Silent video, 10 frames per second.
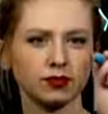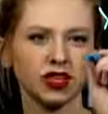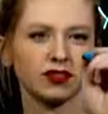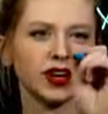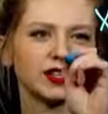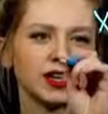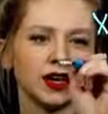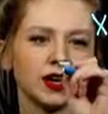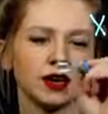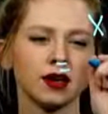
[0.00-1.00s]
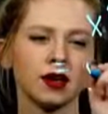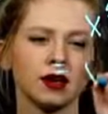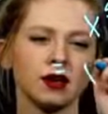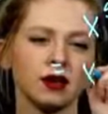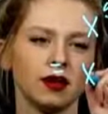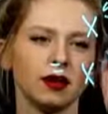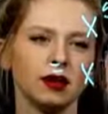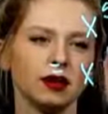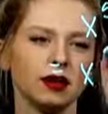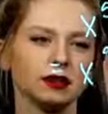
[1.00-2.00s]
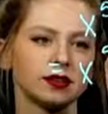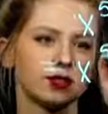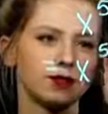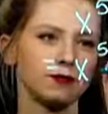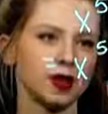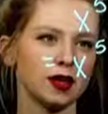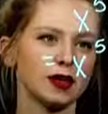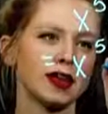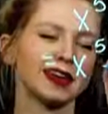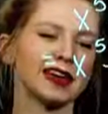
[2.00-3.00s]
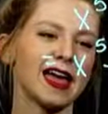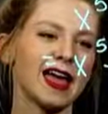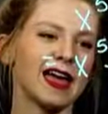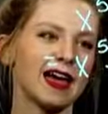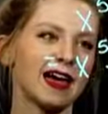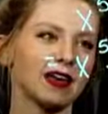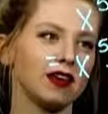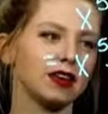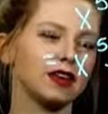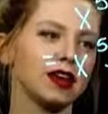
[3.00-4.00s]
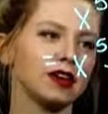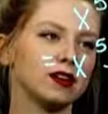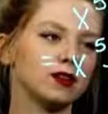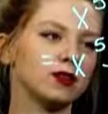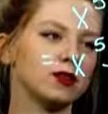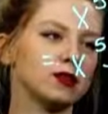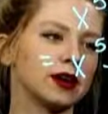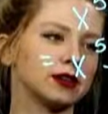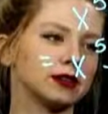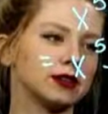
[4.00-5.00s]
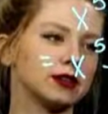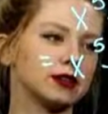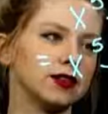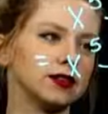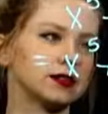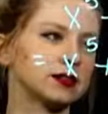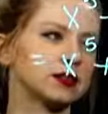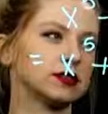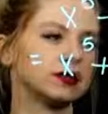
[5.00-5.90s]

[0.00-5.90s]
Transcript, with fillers: If I take x to the fifth, I can add negative 2x to the sixth,